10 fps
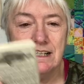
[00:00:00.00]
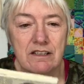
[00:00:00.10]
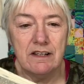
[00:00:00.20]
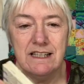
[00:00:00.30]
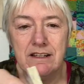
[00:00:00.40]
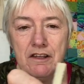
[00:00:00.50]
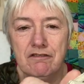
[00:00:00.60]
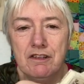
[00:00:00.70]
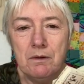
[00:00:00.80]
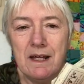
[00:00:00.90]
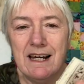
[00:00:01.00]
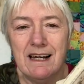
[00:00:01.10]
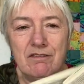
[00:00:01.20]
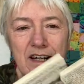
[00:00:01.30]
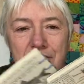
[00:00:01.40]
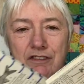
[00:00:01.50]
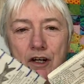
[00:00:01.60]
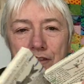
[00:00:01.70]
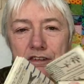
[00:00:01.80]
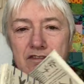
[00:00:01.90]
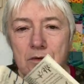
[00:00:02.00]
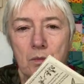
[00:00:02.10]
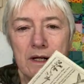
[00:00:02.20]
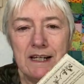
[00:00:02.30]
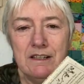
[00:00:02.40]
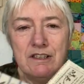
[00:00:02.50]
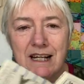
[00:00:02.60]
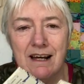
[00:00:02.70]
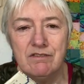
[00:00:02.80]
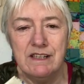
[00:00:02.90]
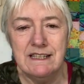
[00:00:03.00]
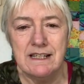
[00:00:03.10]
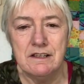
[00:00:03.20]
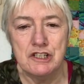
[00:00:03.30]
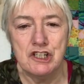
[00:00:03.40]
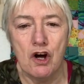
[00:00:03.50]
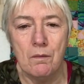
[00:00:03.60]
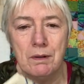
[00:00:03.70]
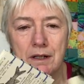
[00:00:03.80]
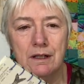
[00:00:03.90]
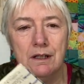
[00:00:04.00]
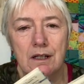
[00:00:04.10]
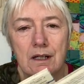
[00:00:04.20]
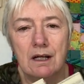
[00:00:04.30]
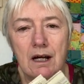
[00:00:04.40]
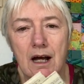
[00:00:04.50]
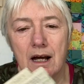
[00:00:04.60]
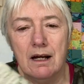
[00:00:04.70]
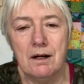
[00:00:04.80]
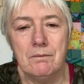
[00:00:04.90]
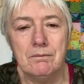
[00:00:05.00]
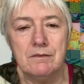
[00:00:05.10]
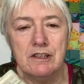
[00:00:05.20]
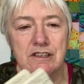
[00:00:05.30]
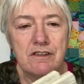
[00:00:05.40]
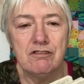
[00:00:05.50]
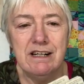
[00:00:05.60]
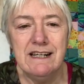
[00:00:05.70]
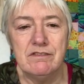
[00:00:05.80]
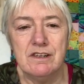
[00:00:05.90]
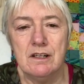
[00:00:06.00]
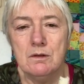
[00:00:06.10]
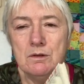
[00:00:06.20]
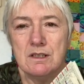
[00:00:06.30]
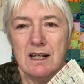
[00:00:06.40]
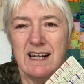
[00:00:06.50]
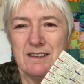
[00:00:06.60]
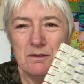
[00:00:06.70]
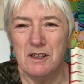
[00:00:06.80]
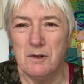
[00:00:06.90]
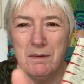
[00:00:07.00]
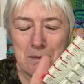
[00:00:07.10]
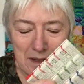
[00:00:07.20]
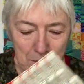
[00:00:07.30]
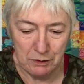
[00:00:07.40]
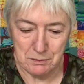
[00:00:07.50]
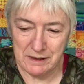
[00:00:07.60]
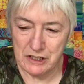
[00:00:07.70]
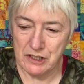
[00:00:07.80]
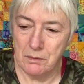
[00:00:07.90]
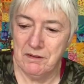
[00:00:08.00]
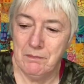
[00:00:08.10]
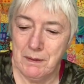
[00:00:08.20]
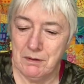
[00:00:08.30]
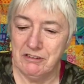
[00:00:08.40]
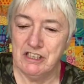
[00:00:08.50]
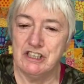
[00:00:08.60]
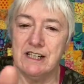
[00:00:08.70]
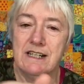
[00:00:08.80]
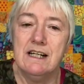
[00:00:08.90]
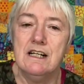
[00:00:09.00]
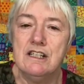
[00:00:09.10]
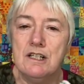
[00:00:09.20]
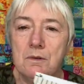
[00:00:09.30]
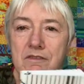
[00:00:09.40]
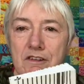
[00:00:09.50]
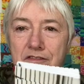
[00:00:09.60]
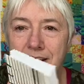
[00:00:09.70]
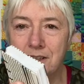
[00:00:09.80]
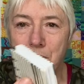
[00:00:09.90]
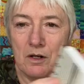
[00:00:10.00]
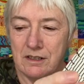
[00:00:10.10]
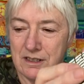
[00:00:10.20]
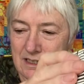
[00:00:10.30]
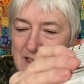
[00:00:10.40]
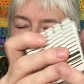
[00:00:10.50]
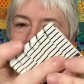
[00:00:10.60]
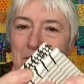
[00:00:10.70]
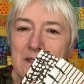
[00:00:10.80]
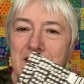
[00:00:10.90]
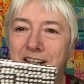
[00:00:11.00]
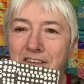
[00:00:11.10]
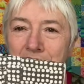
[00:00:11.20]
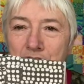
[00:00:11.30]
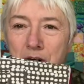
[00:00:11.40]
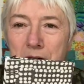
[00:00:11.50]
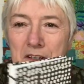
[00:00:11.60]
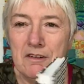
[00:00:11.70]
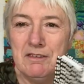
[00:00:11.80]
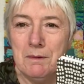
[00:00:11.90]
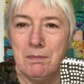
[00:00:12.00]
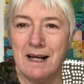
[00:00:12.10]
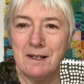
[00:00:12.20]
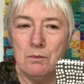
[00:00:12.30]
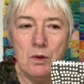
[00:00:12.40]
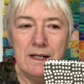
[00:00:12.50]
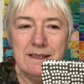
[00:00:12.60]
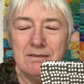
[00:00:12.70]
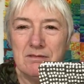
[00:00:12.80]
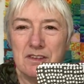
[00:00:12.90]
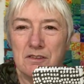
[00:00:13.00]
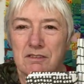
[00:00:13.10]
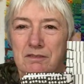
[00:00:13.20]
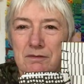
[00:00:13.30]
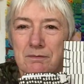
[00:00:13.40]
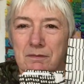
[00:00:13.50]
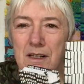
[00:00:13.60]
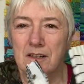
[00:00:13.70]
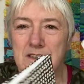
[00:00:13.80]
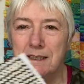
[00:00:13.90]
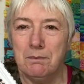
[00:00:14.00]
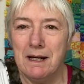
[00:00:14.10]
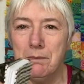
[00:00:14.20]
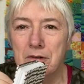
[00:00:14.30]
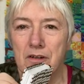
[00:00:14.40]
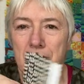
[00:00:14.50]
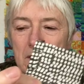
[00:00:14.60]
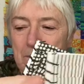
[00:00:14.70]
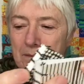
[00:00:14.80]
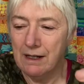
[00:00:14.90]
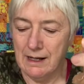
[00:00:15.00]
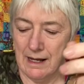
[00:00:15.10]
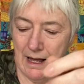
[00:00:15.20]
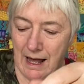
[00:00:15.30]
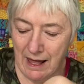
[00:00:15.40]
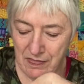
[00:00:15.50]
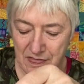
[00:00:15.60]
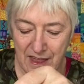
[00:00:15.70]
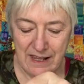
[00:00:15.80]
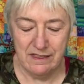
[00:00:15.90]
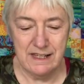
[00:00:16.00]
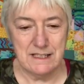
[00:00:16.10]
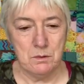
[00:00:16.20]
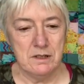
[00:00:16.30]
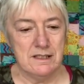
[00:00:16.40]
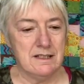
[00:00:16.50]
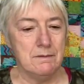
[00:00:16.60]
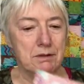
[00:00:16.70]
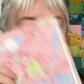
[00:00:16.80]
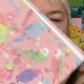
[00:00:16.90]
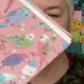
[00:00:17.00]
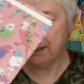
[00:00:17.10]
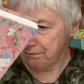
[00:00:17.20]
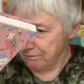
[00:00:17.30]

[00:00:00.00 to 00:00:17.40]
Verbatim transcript: So these are the few that I have left over from when I used to have these in the shop. Just three of those. I don't know, maybe I'll put them in the shop if people are interested. Two of the fatter ones, which have got lovely black and white sort of arty paper on them. And then this one's the budgies.